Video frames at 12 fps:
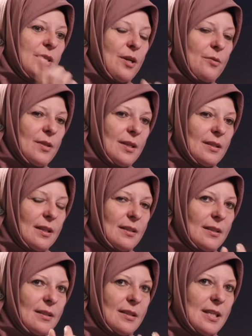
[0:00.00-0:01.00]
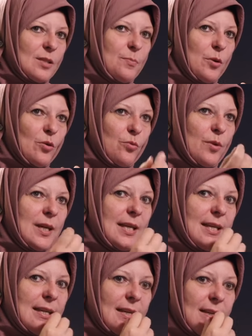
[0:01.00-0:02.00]
Well, you know, this book
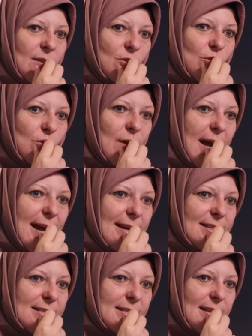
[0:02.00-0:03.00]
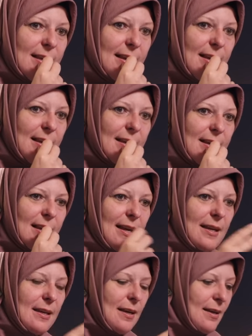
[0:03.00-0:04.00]
really tracks a,
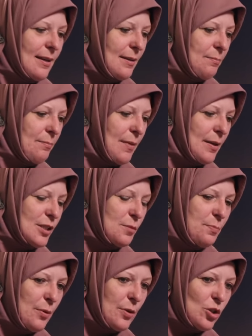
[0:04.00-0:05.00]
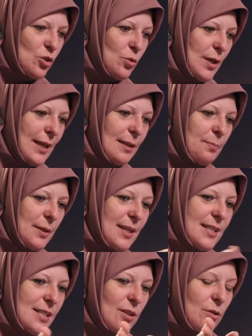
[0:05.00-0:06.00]
a, a, a spiritual and a
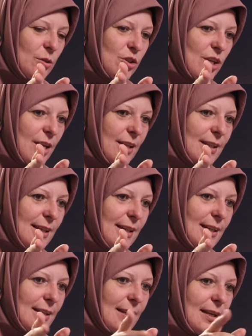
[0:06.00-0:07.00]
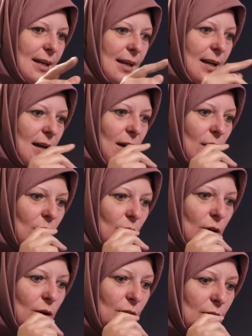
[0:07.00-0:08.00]
political journey
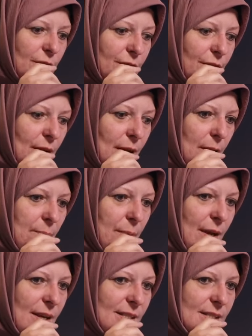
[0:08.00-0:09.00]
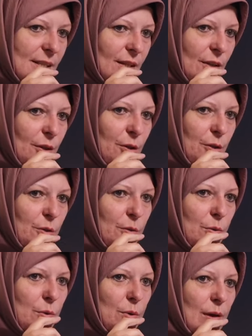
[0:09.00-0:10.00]
of a person
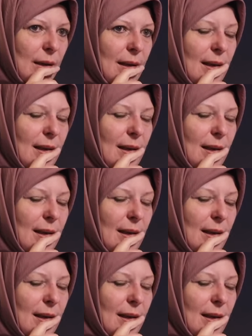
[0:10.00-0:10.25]
who